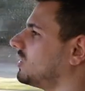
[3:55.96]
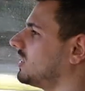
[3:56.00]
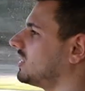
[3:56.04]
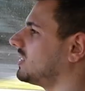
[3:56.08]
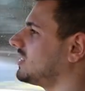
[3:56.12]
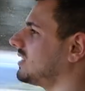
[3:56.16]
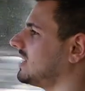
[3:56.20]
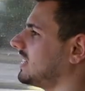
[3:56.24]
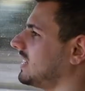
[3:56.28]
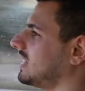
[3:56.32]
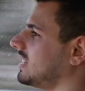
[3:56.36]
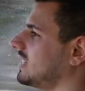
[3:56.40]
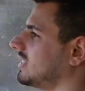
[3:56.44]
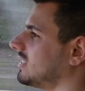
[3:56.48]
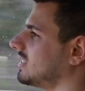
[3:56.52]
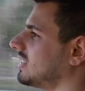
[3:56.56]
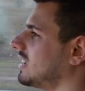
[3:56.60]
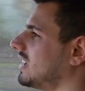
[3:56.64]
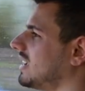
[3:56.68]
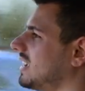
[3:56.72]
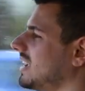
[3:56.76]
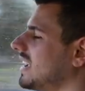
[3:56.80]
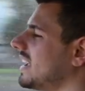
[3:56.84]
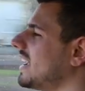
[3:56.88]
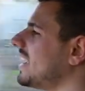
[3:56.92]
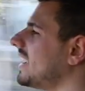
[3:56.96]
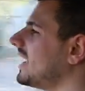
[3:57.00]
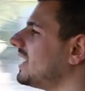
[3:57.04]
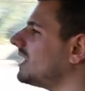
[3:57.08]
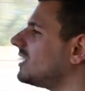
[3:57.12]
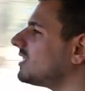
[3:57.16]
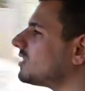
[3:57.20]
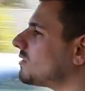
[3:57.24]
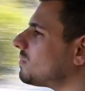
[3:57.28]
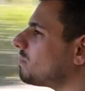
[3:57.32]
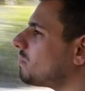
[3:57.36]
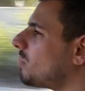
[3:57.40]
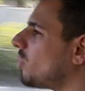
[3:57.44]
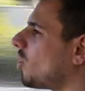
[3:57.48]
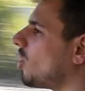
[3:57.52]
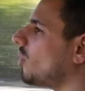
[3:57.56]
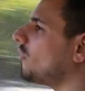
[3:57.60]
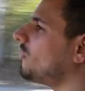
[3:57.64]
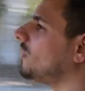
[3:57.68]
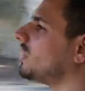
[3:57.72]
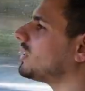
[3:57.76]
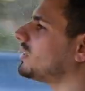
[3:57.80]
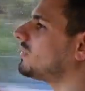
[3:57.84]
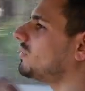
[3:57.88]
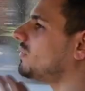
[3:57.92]
this thing is. It is
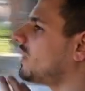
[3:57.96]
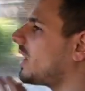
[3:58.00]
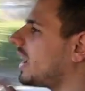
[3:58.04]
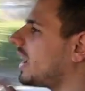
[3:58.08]
perfect for